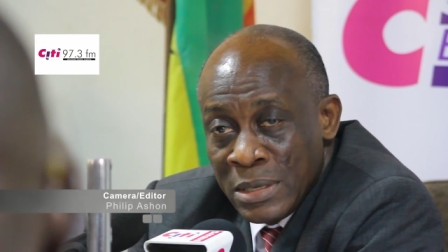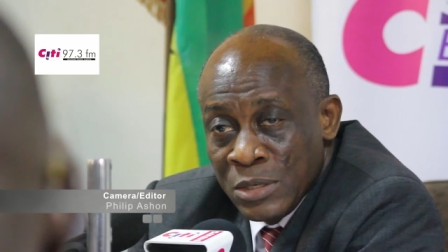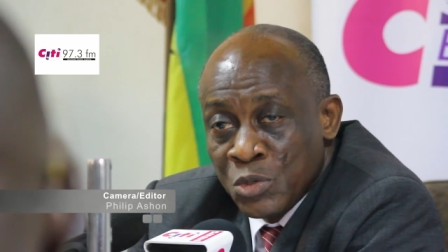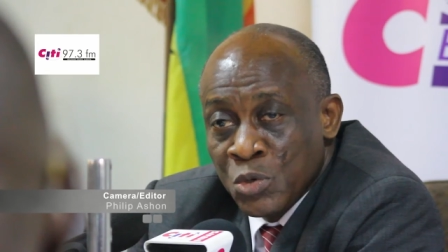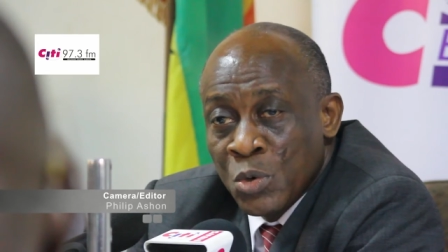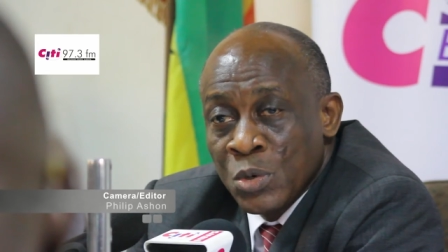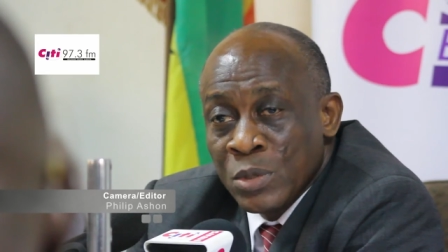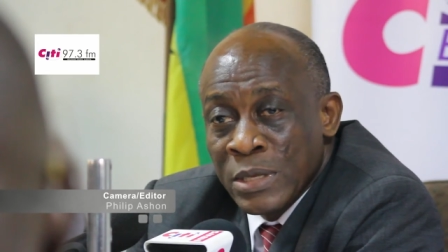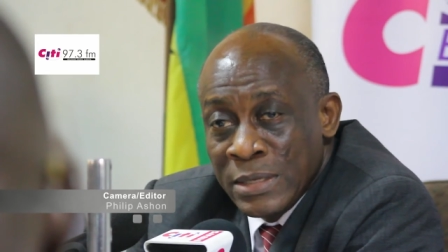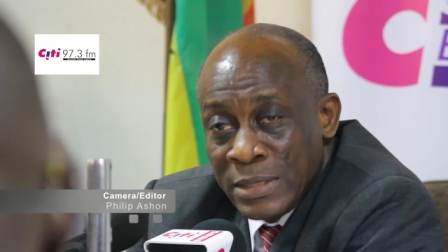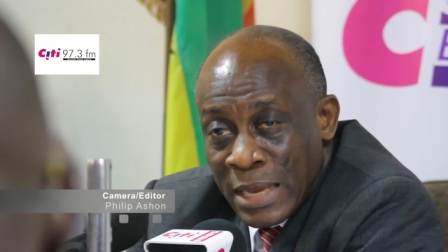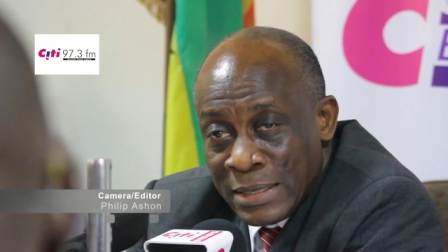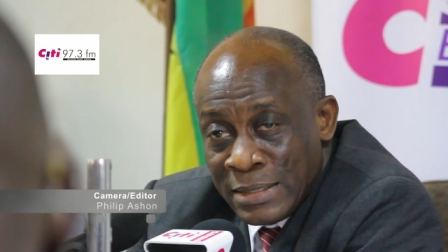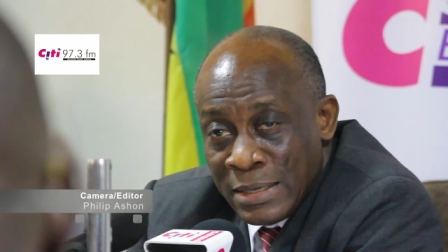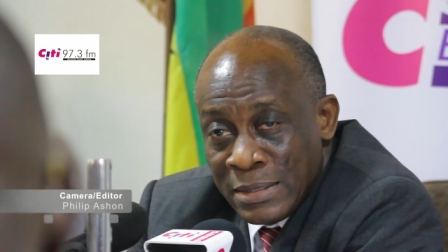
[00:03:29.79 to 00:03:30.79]
So things
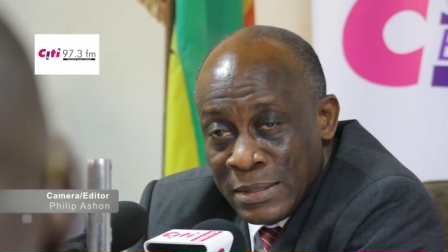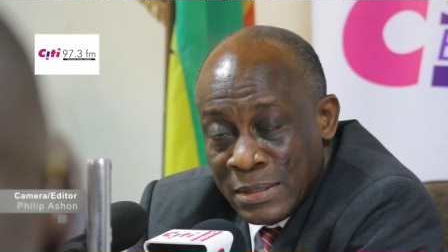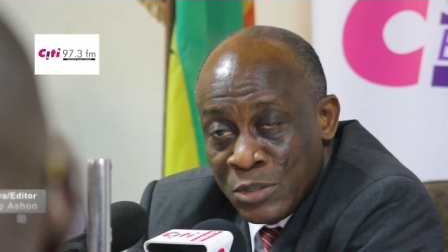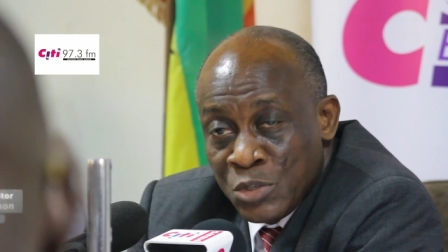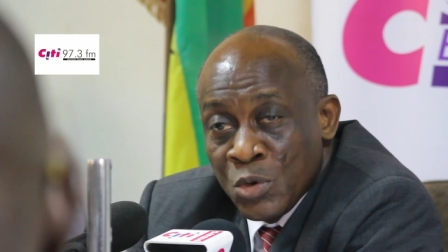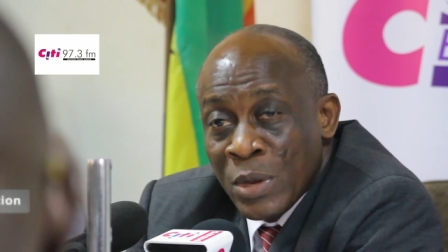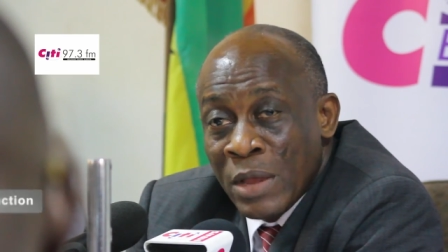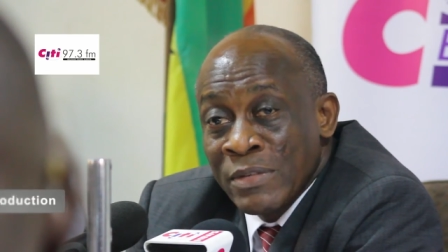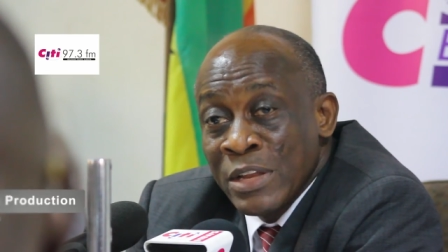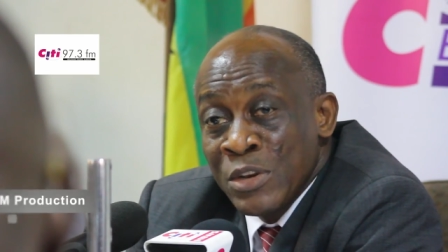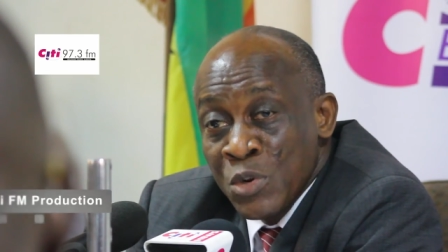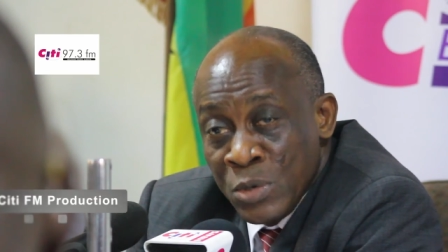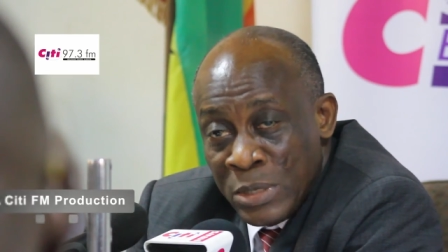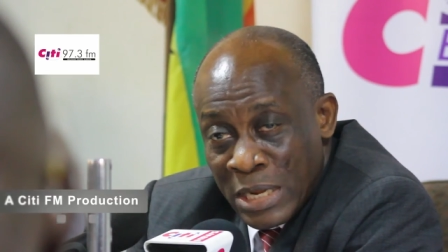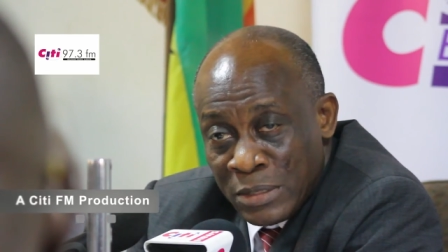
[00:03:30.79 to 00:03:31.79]
are changing. So we have a
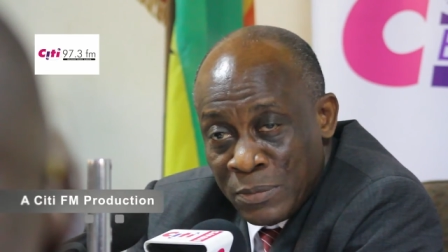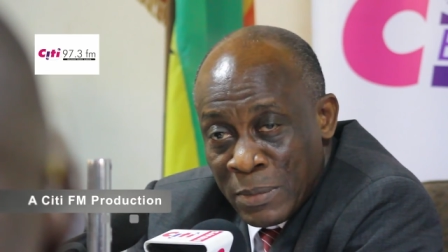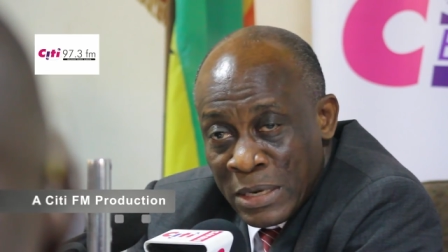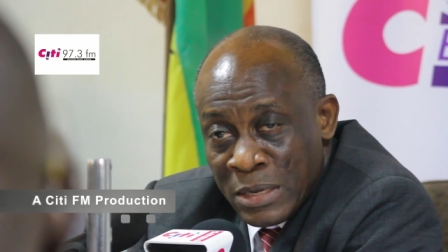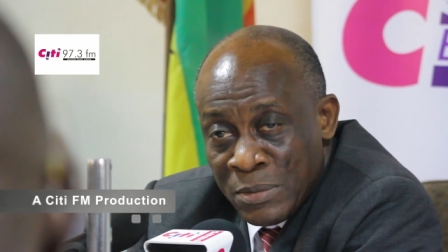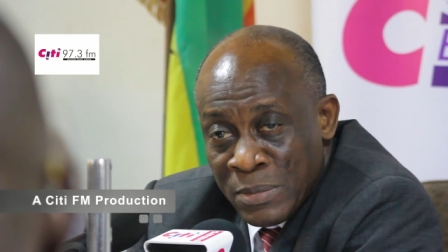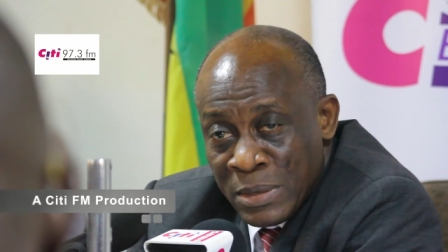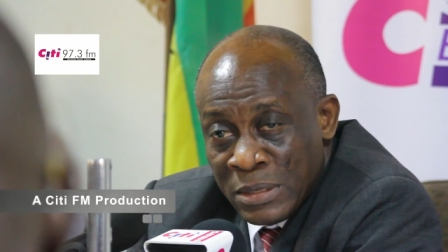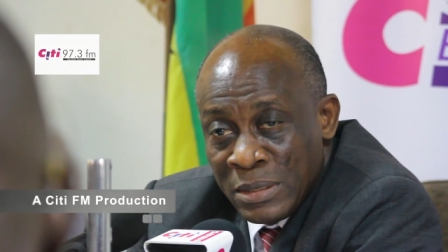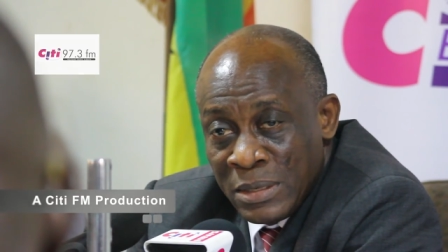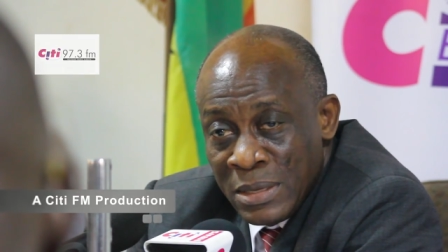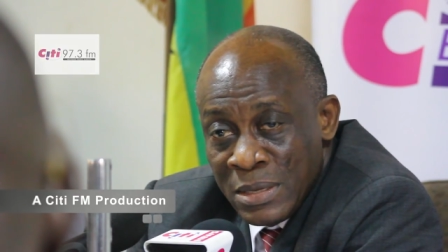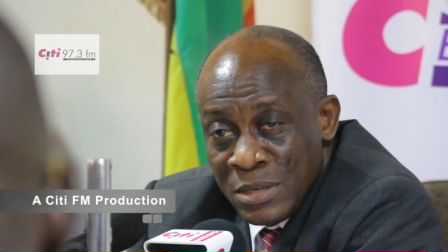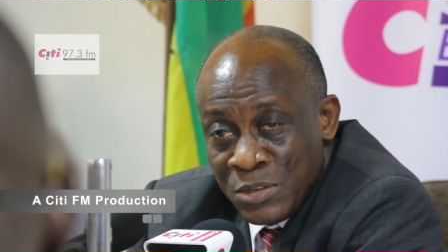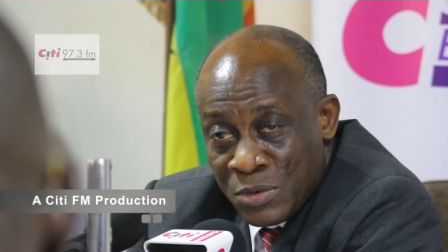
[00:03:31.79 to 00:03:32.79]
new debt management
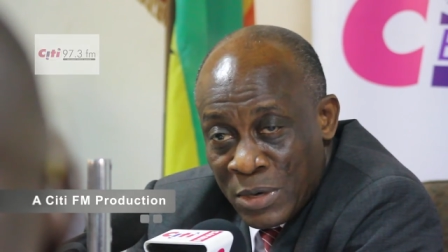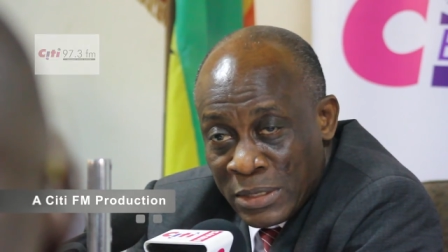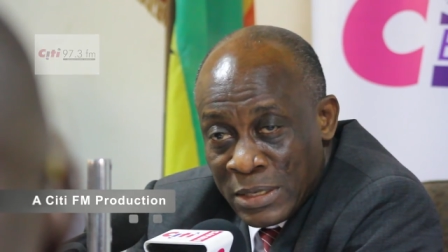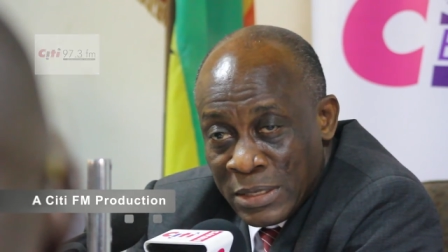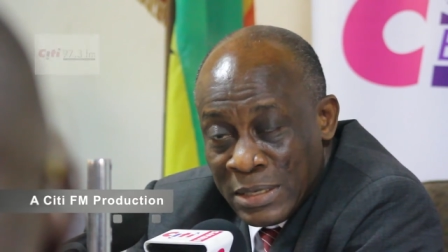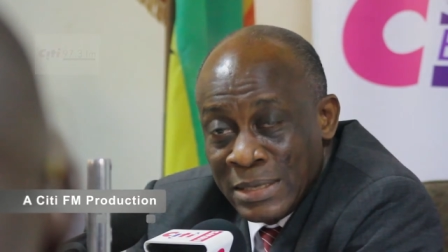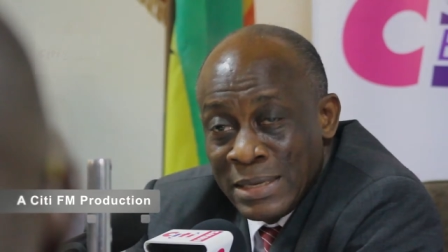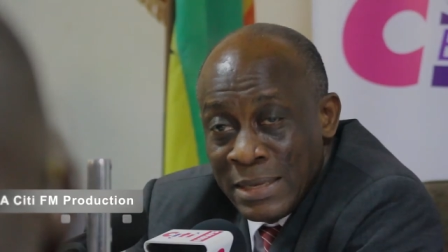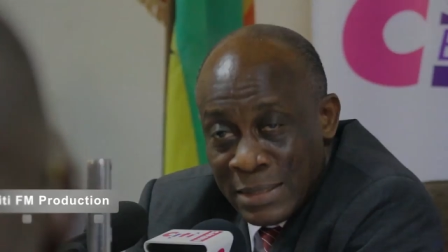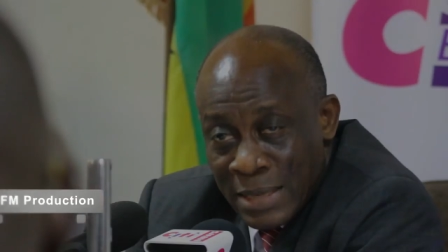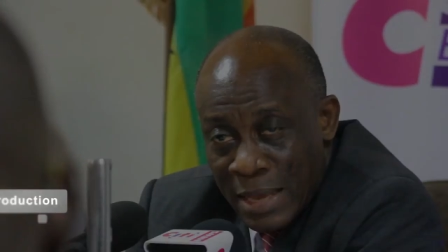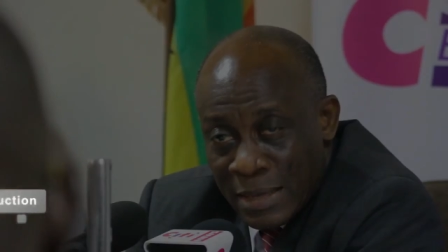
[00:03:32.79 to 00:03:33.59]
strategy. These